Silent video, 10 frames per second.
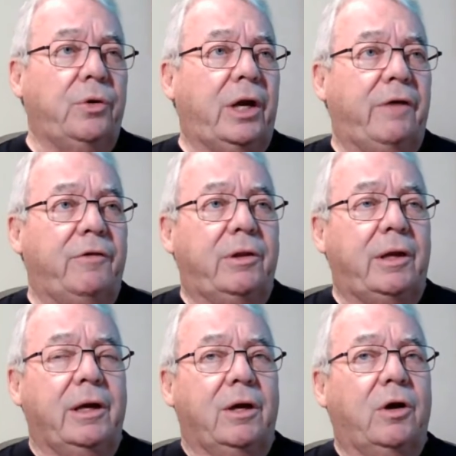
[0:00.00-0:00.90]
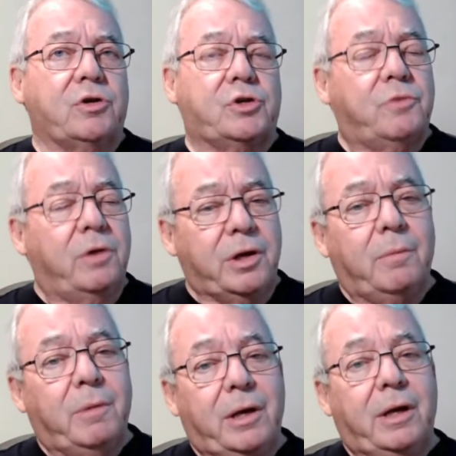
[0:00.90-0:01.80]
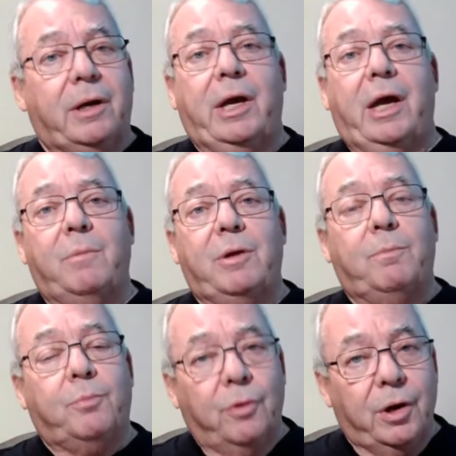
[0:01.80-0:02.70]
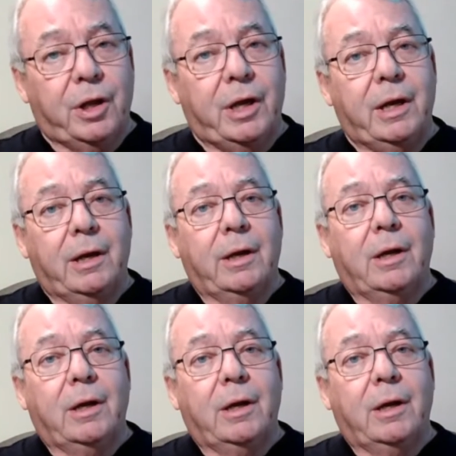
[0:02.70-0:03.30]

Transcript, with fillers: David, the Australian media can be pretty